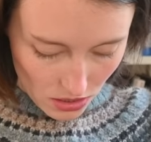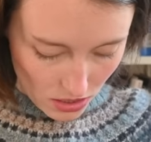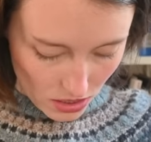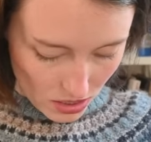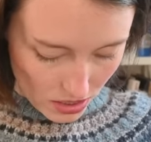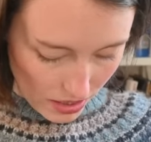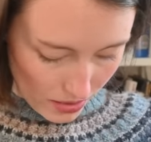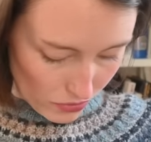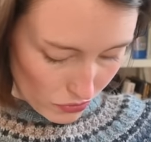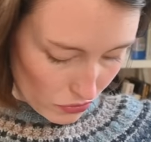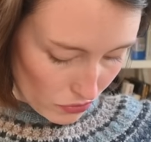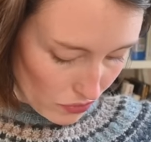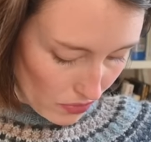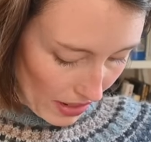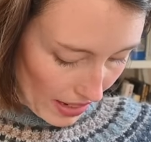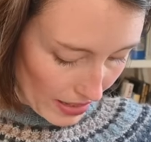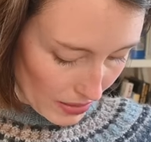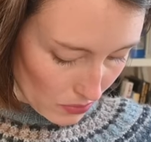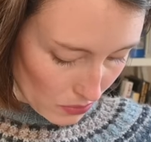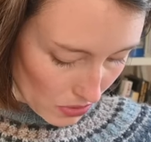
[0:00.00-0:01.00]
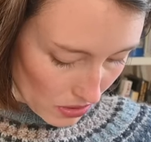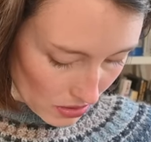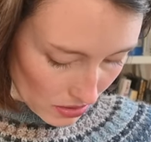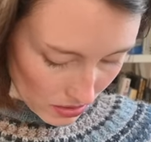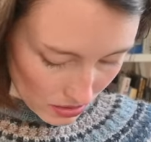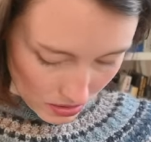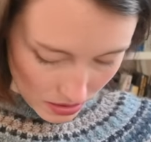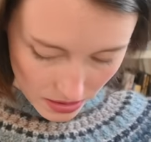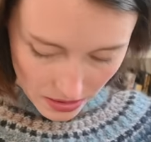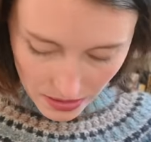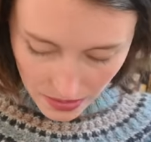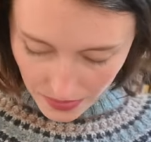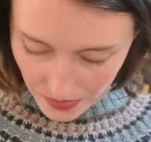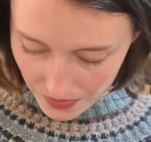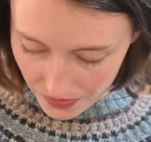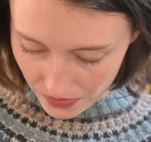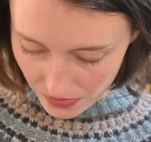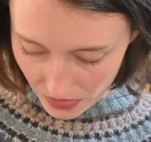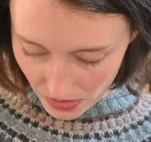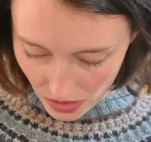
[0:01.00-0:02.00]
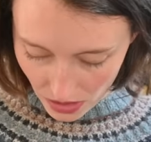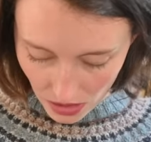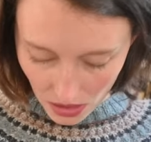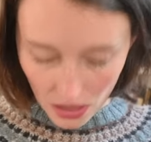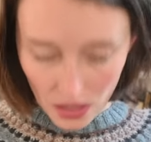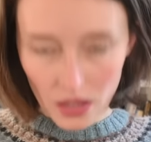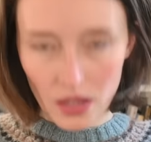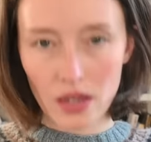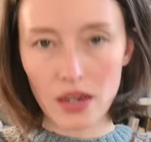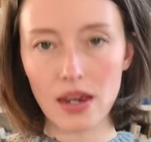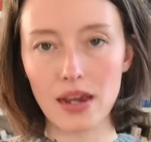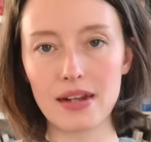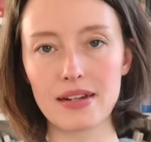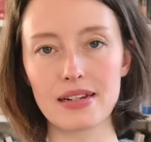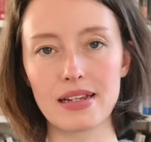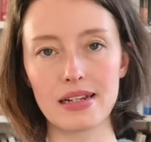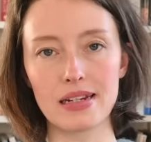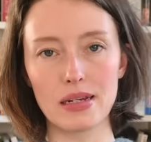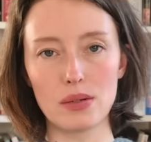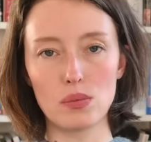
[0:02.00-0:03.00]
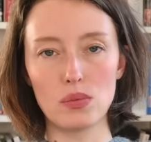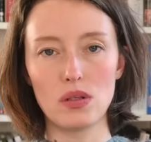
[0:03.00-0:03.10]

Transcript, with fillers: just have to find one and then I